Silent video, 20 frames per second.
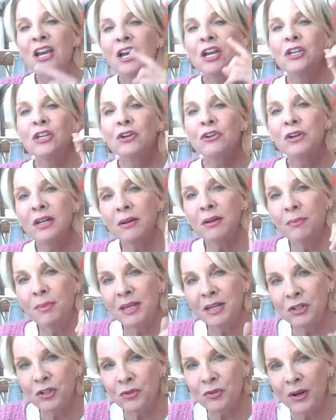you're going to
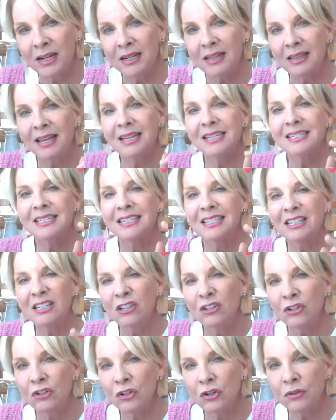be adrenalized and a
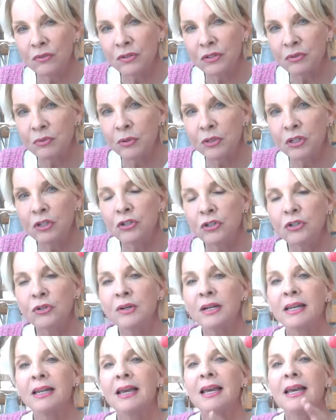little nervous when you do
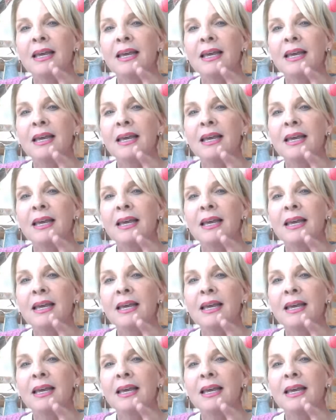it.